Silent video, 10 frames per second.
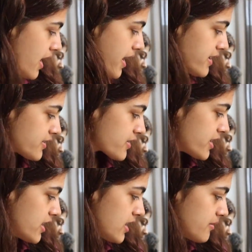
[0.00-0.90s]
eye
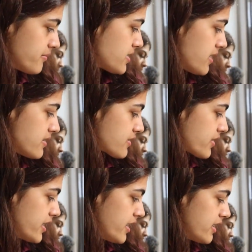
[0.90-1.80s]
cream,
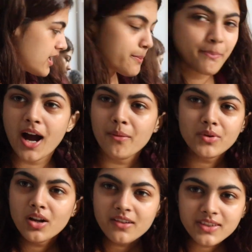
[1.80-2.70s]
sunscreen, lip balm
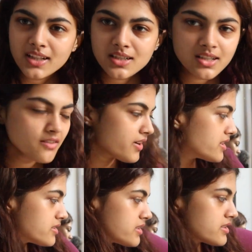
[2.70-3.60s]
and all of that stuff,
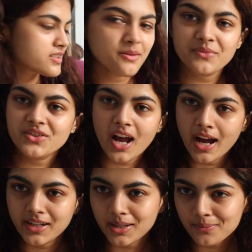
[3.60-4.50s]
and this is some
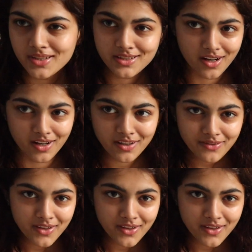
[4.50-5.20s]
random stuff.